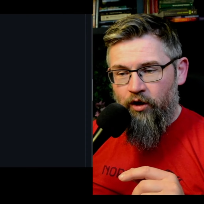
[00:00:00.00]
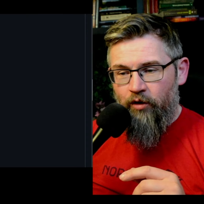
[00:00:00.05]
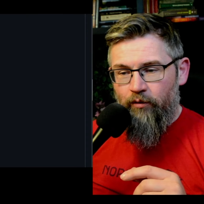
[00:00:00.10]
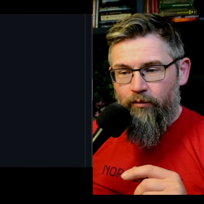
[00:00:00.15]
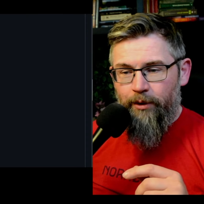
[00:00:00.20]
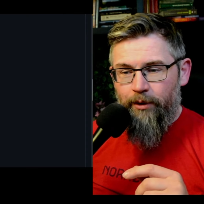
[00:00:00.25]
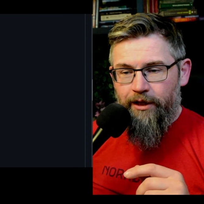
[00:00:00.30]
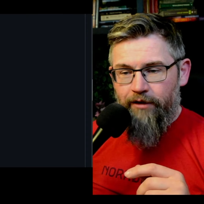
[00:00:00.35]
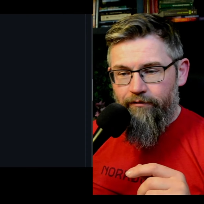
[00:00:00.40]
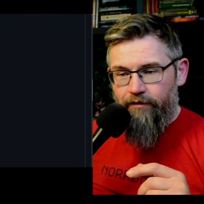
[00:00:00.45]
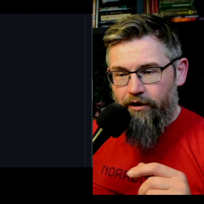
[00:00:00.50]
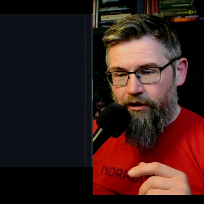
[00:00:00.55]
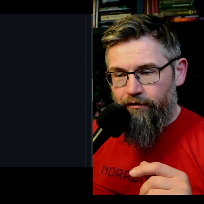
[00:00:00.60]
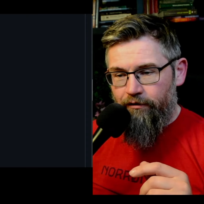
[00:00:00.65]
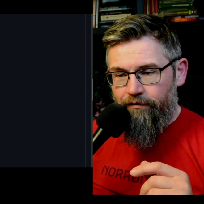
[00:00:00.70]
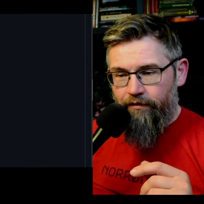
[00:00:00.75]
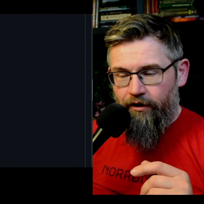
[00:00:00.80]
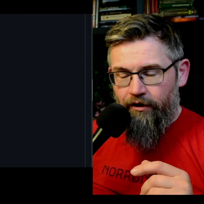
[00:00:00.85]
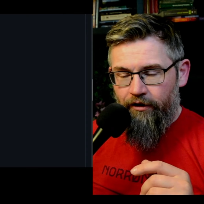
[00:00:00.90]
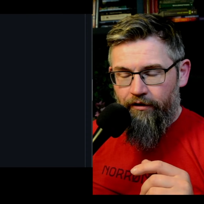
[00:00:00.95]
we can
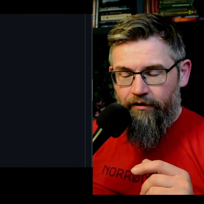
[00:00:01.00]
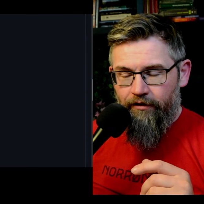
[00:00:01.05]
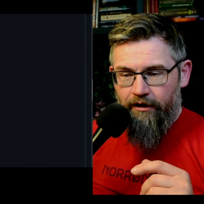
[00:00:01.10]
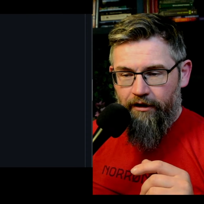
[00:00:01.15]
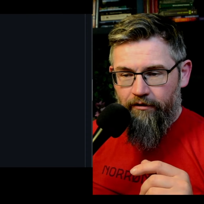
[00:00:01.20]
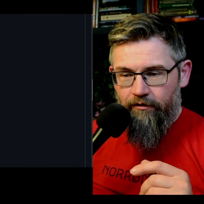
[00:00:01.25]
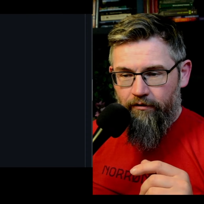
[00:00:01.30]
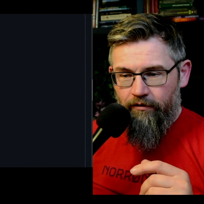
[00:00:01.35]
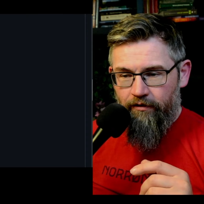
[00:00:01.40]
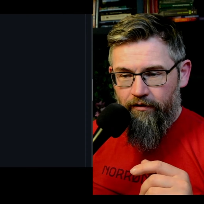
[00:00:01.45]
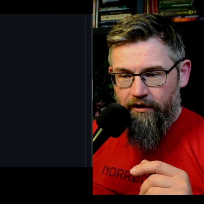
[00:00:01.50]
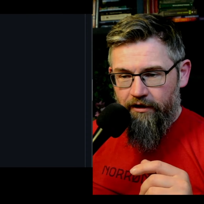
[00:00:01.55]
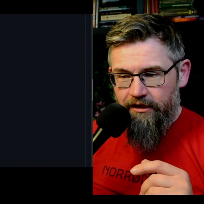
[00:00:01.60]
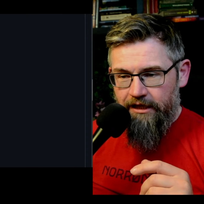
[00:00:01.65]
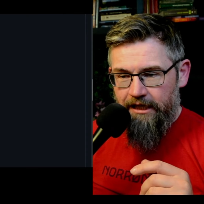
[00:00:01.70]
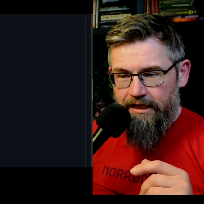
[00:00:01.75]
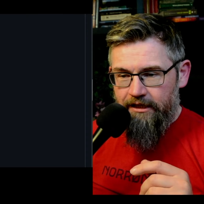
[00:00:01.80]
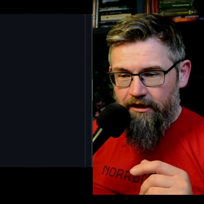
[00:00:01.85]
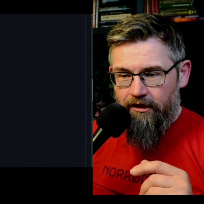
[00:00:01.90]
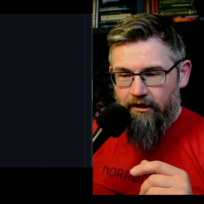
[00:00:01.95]
verify that the
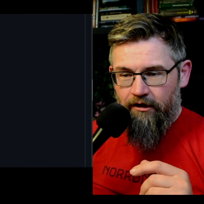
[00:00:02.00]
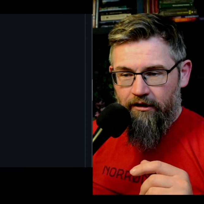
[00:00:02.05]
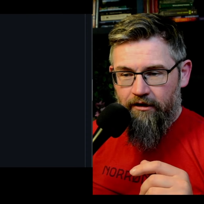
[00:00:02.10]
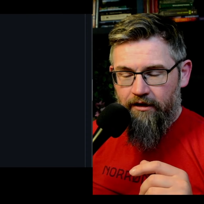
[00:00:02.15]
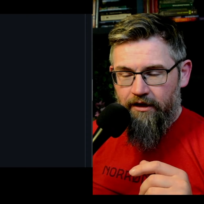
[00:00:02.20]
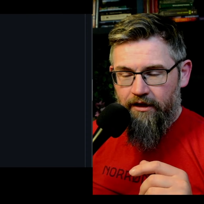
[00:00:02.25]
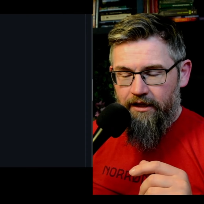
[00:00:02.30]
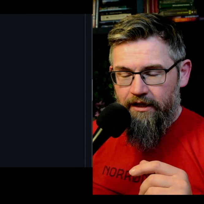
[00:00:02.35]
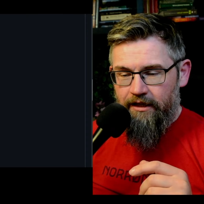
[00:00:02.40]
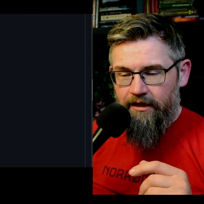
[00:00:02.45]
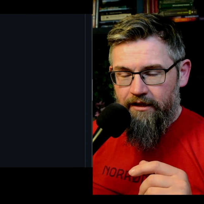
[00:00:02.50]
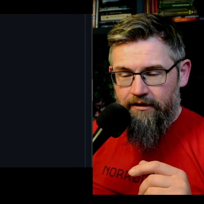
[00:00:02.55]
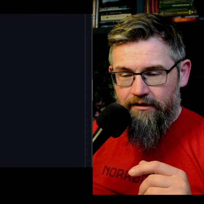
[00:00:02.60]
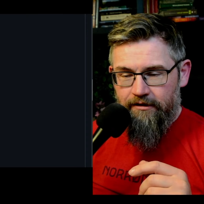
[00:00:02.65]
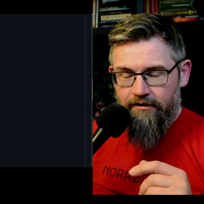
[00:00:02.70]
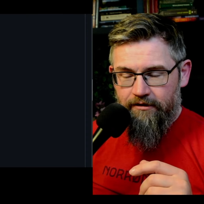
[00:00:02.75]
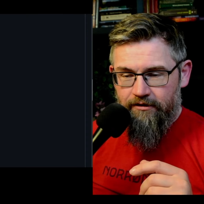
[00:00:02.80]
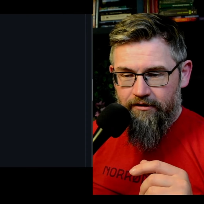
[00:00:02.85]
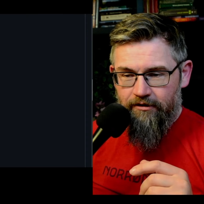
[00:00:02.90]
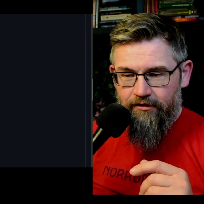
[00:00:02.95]
data
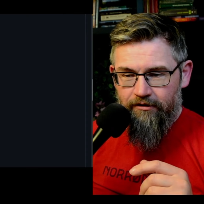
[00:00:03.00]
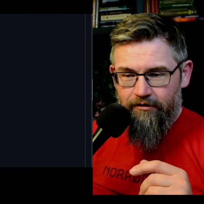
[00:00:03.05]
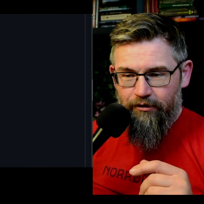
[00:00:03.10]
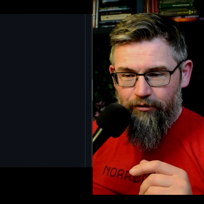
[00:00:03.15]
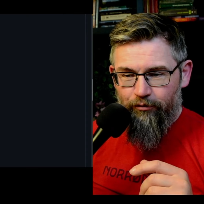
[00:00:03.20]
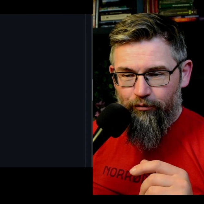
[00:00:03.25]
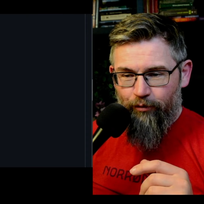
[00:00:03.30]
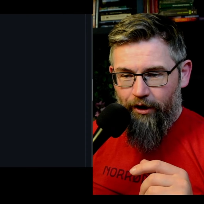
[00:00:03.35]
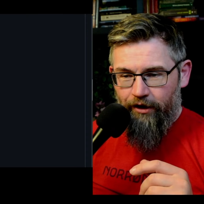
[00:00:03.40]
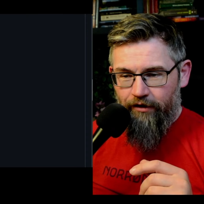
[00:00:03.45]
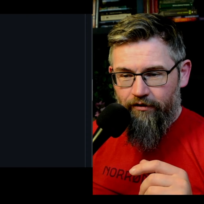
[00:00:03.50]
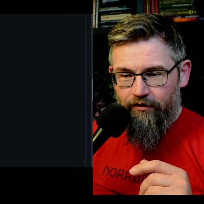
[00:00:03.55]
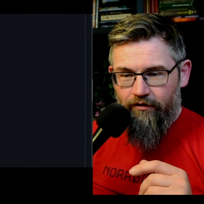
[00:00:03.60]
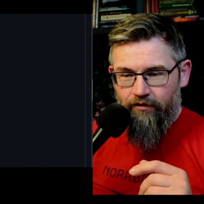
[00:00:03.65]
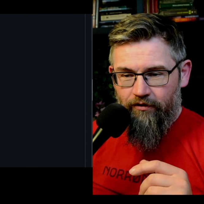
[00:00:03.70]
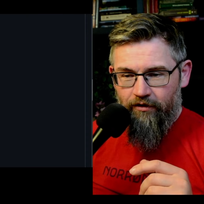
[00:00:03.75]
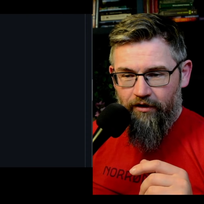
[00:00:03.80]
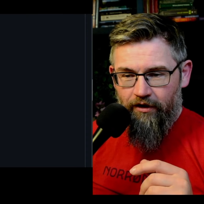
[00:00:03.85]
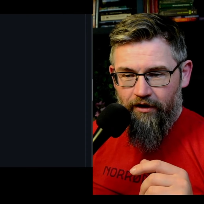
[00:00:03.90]
is the right